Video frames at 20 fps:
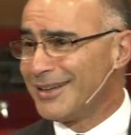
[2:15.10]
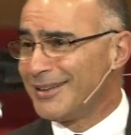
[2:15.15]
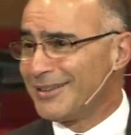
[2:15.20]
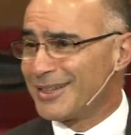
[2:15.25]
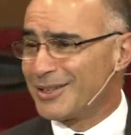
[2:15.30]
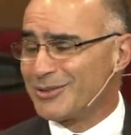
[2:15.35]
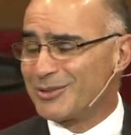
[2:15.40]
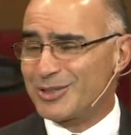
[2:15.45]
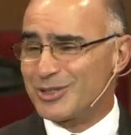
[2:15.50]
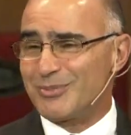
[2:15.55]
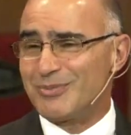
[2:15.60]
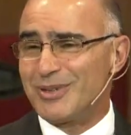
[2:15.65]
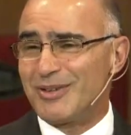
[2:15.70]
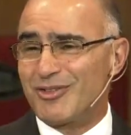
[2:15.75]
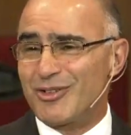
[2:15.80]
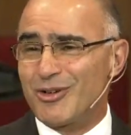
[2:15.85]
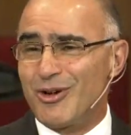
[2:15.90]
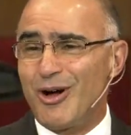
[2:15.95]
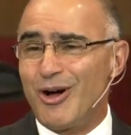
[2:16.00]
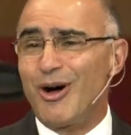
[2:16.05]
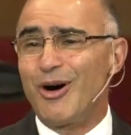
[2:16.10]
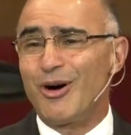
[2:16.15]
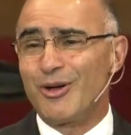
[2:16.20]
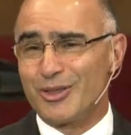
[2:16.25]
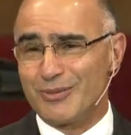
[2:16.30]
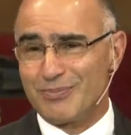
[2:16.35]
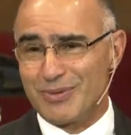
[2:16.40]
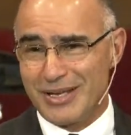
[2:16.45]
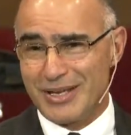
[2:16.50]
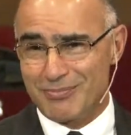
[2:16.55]
This will be for all
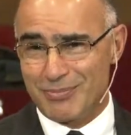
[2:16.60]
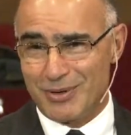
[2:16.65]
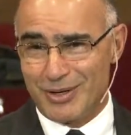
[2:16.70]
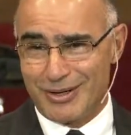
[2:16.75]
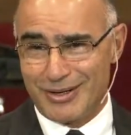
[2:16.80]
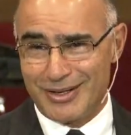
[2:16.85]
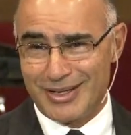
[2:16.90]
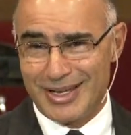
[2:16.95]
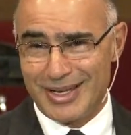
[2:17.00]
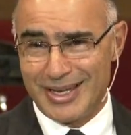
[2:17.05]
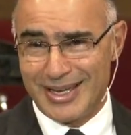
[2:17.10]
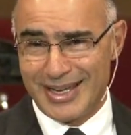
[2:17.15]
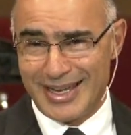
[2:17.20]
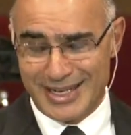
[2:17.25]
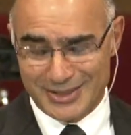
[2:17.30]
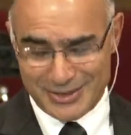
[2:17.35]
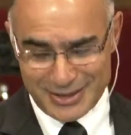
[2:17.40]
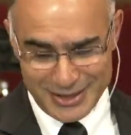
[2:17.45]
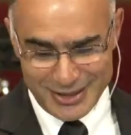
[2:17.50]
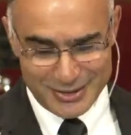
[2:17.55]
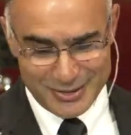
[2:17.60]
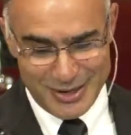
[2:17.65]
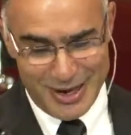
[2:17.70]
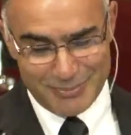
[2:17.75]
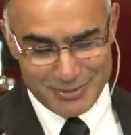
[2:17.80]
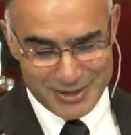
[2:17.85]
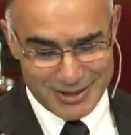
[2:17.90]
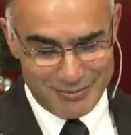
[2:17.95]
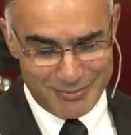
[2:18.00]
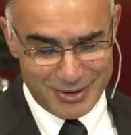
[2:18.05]
the people. Actually, he
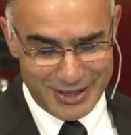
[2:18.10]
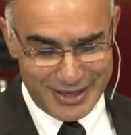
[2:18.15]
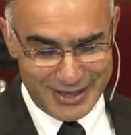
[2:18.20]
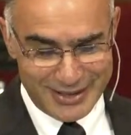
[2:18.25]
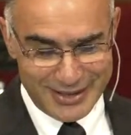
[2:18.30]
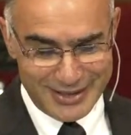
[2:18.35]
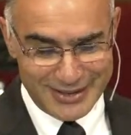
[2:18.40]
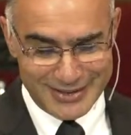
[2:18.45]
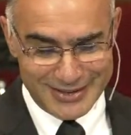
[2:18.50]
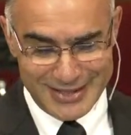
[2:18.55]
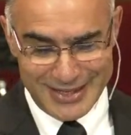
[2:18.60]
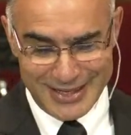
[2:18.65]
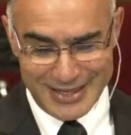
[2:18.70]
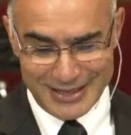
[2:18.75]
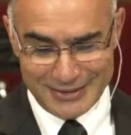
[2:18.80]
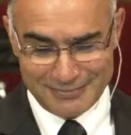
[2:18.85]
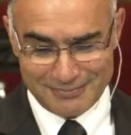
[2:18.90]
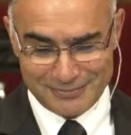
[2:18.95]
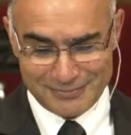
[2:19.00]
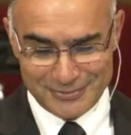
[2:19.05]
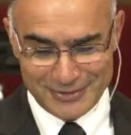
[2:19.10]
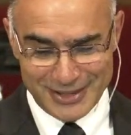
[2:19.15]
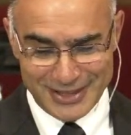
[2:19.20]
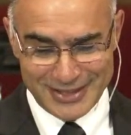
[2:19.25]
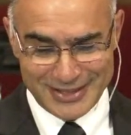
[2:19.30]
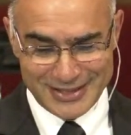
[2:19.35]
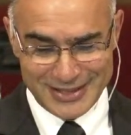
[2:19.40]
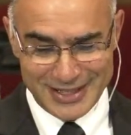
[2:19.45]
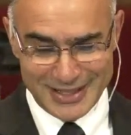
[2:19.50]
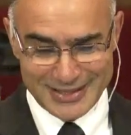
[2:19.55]
drops the blanket when he
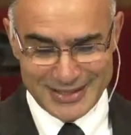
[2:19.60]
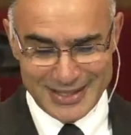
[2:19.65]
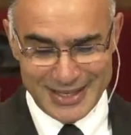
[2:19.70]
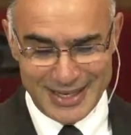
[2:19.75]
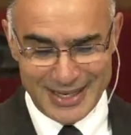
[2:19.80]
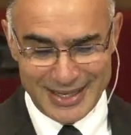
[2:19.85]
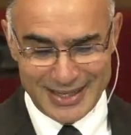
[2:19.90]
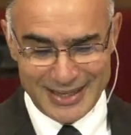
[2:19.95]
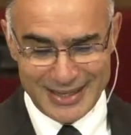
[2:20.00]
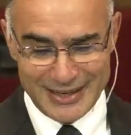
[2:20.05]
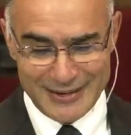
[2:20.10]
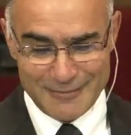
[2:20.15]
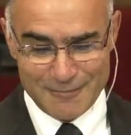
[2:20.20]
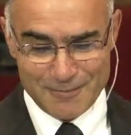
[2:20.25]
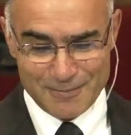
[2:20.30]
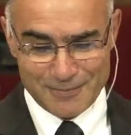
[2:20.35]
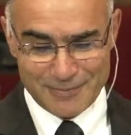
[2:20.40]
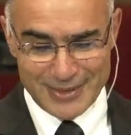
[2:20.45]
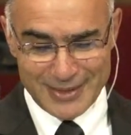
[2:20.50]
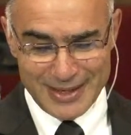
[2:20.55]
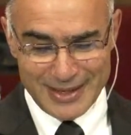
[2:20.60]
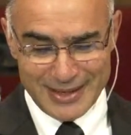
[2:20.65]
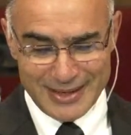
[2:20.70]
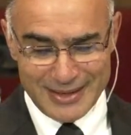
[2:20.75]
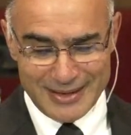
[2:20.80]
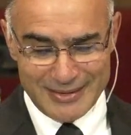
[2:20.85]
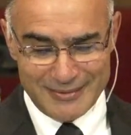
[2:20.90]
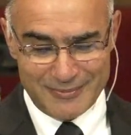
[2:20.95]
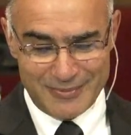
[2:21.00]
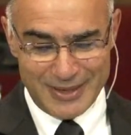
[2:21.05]
says that.
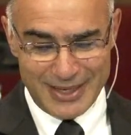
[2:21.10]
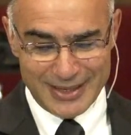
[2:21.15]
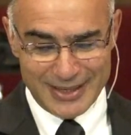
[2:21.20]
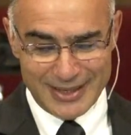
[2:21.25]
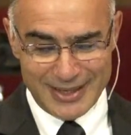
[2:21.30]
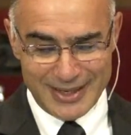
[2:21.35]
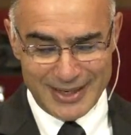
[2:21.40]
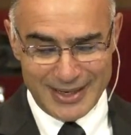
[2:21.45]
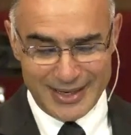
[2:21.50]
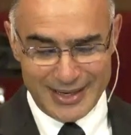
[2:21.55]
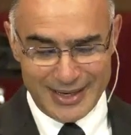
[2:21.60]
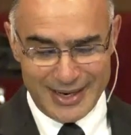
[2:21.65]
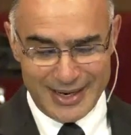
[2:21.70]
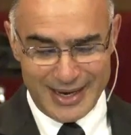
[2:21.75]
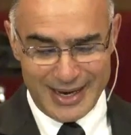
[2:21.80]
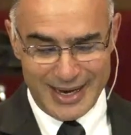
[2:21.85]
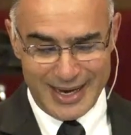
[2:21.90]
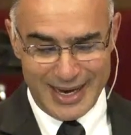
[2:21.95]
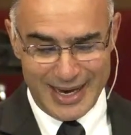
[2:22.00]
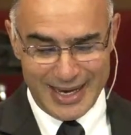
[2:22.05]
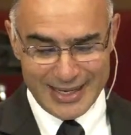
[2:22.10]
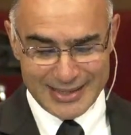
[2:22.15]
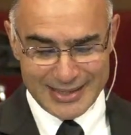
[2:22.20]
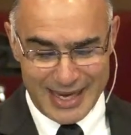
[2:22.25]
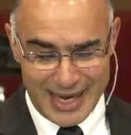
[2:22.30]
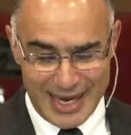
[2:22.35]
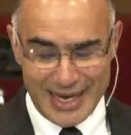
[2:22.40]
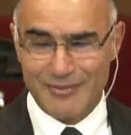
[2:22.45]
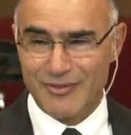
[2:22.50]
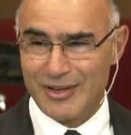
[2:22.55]
But as
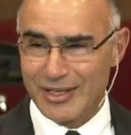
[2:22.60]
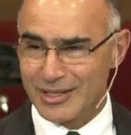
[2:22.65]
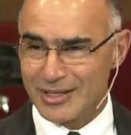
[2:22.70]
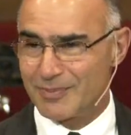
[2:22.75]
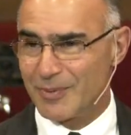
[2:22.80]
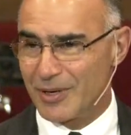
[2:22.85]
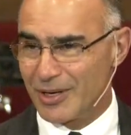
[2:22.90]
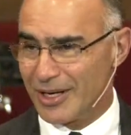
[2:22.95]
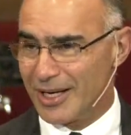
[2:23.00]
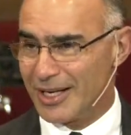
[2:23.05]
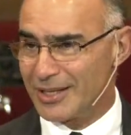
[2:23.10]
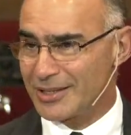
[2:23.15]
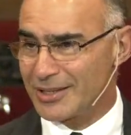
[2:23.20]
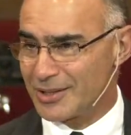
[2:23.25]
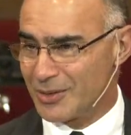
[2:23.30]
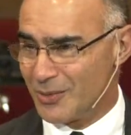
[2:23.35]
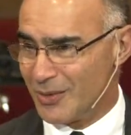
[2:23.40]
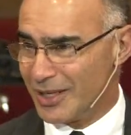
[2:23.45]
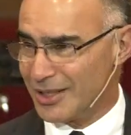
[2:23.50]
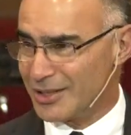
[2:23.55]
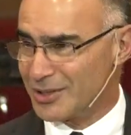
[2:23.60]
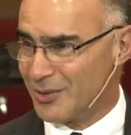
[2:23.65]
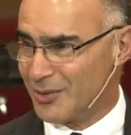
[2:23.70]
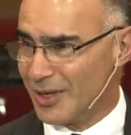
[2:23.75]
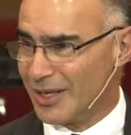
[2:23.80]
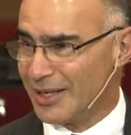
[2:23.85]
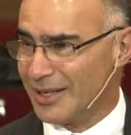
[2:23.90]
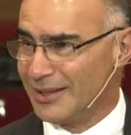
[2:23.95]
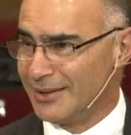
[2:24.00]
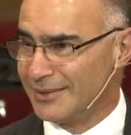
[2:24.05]
I've experienced
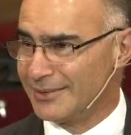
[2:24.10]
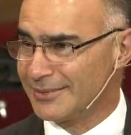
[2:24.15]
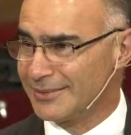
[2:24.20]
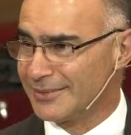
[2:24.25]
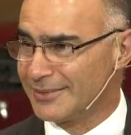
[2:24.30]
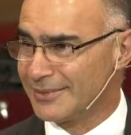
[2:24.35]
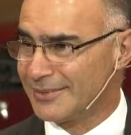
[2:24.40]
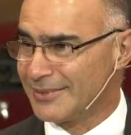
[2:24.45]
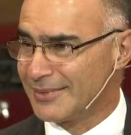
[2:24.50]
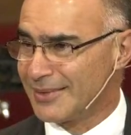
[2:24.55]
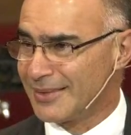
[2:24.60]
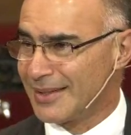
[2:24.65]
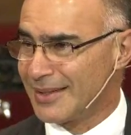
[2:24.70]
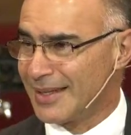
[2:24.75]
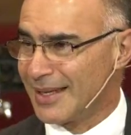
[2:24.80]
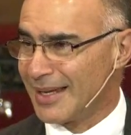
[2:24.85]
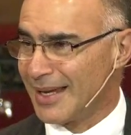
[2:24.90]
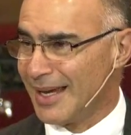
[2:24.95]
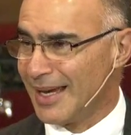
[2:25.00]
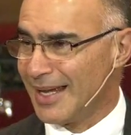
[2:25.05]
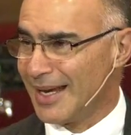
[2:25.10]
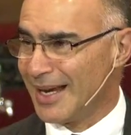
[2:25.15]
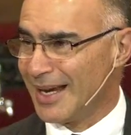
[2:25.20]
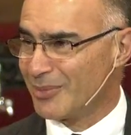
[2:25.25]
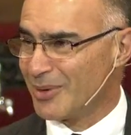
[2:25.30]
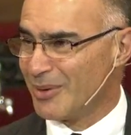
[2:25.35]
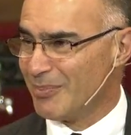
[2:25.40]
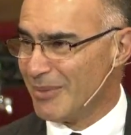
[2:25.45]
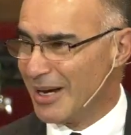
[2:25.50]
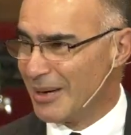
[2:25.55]
2020, and I
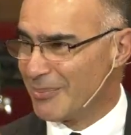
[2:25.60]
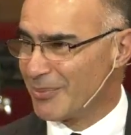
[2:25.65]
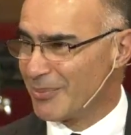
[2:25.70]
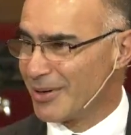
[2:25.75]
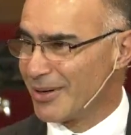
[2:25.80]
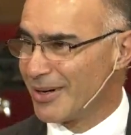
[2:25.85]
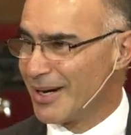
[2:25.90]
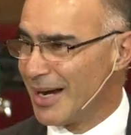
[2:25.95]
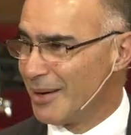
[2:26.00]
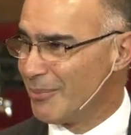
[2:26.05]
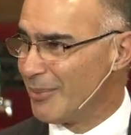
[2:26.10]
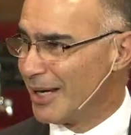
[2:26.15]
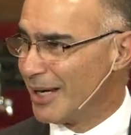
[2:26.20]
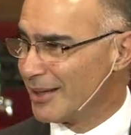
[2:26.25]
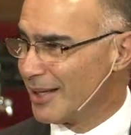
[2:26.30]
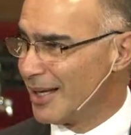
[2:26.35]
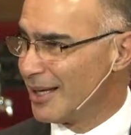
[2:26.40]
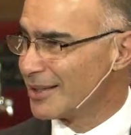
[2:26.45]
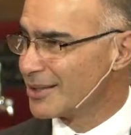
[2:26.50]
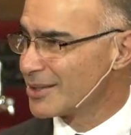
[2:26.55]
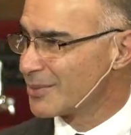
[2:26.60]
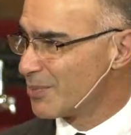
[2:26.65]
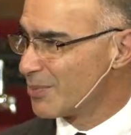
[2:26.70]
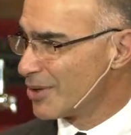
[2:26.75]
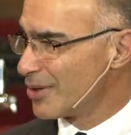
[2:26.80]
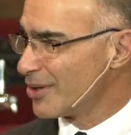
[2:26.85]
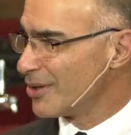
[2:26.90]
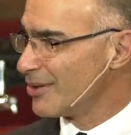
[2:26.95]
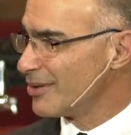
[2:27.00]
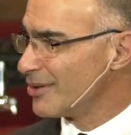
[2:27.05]
remember how my lungs
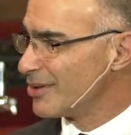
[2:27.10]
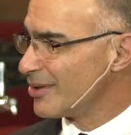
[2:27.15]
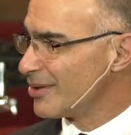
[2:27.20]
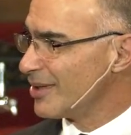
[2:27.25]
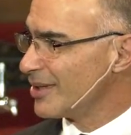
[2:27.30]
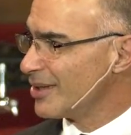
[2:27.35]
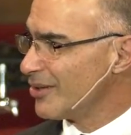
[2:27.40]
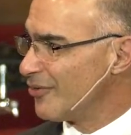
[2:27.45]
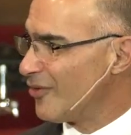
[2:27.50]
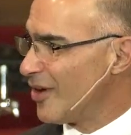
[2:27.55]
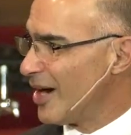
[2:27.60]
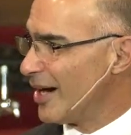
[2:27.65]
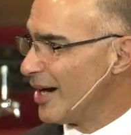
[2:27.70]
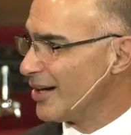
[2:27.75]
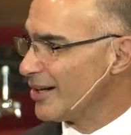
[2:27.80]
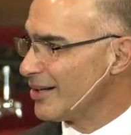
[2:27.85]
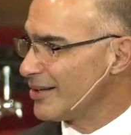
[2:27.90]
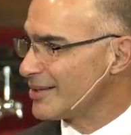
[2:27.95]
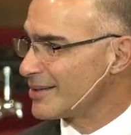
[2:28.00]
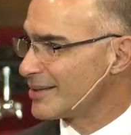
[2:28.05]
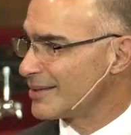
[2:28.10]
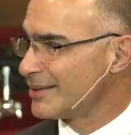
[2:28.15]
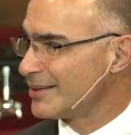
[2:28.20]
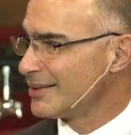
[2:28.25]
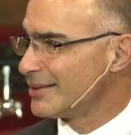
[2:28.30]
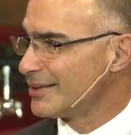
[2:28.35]
burned during the fires,